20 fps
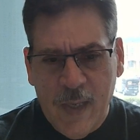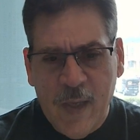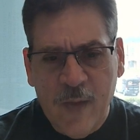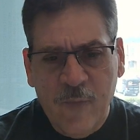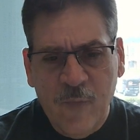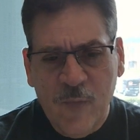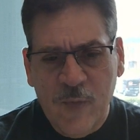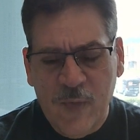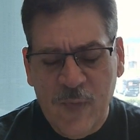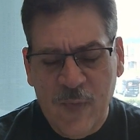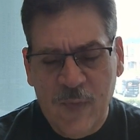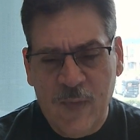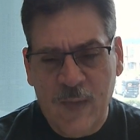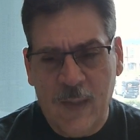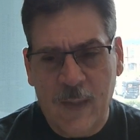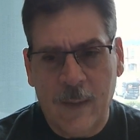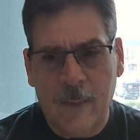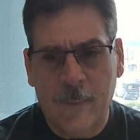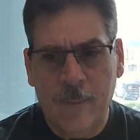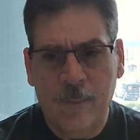
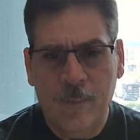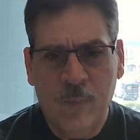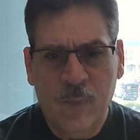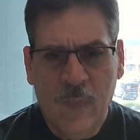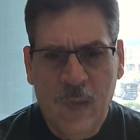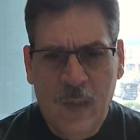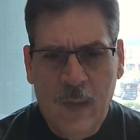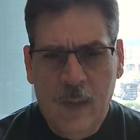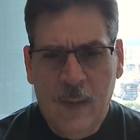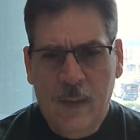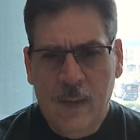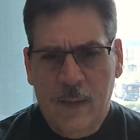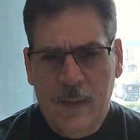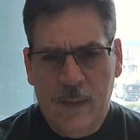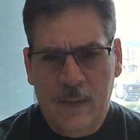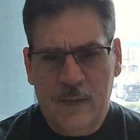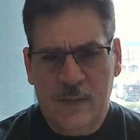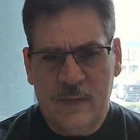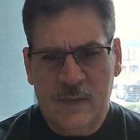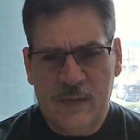everything
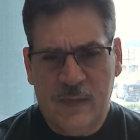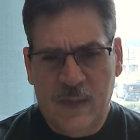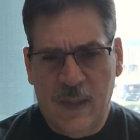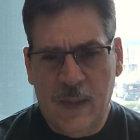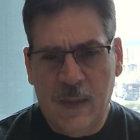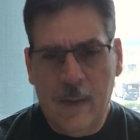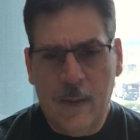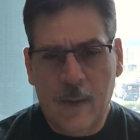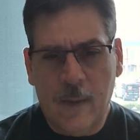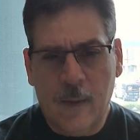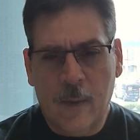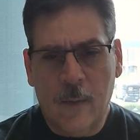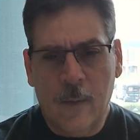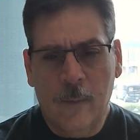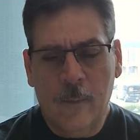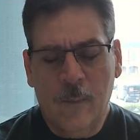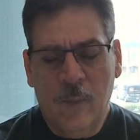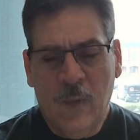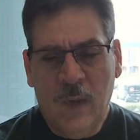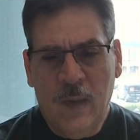is
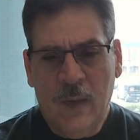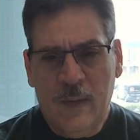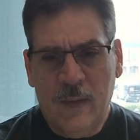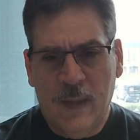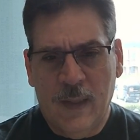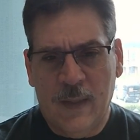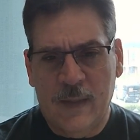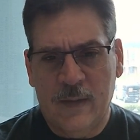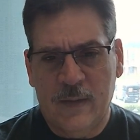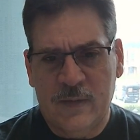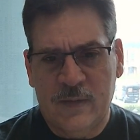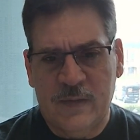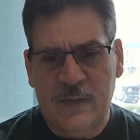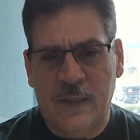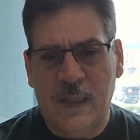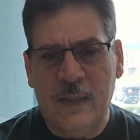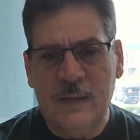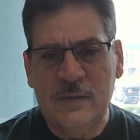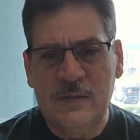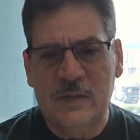there that is
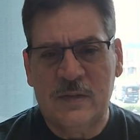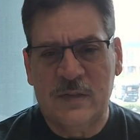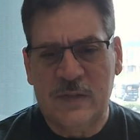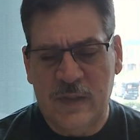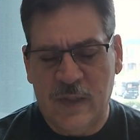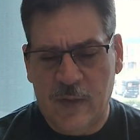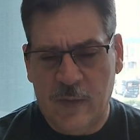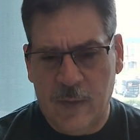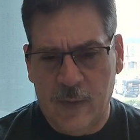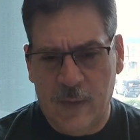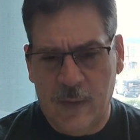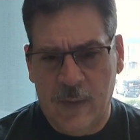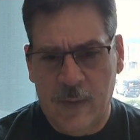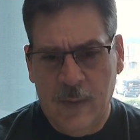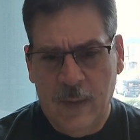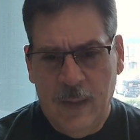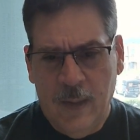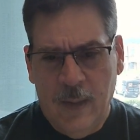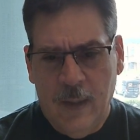necessary